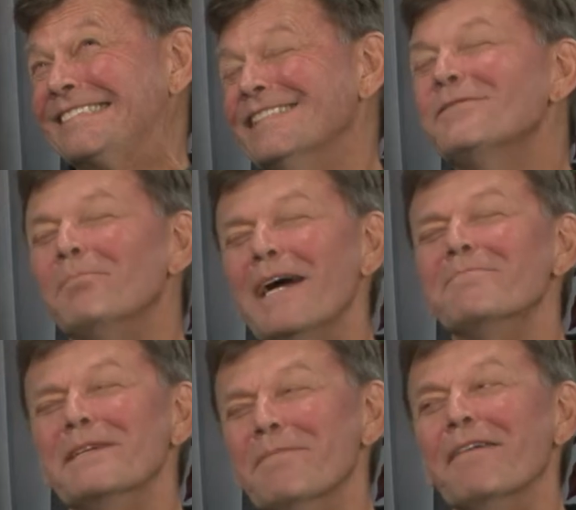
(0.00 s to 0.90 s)
might
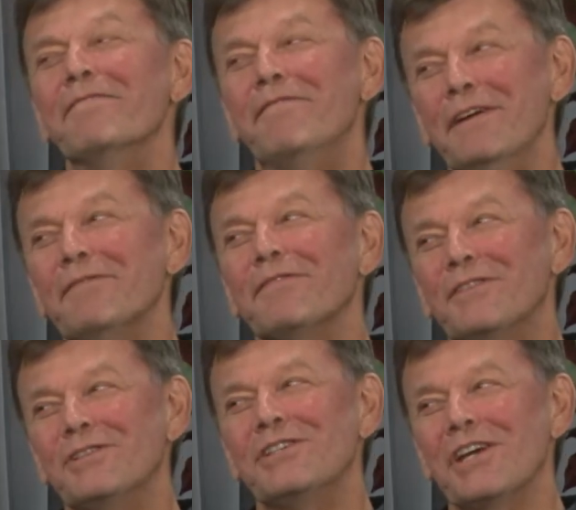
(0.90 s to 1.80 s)
be my fifth
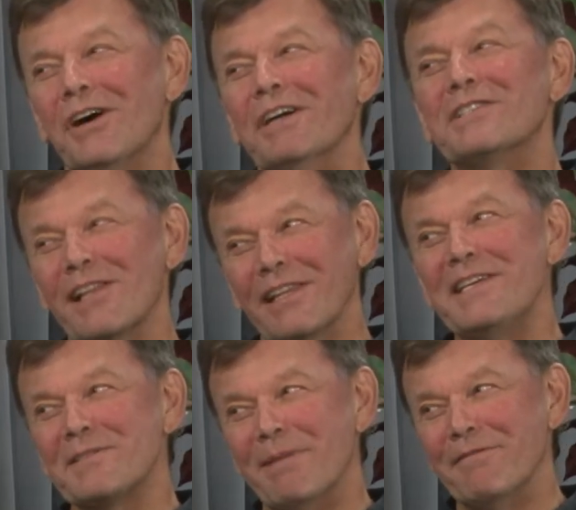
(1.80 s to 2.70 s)
show. It's at
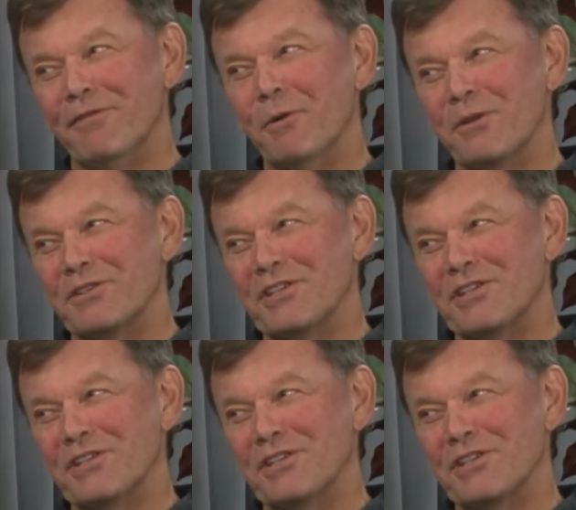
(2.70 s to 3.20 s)
least my fourth show.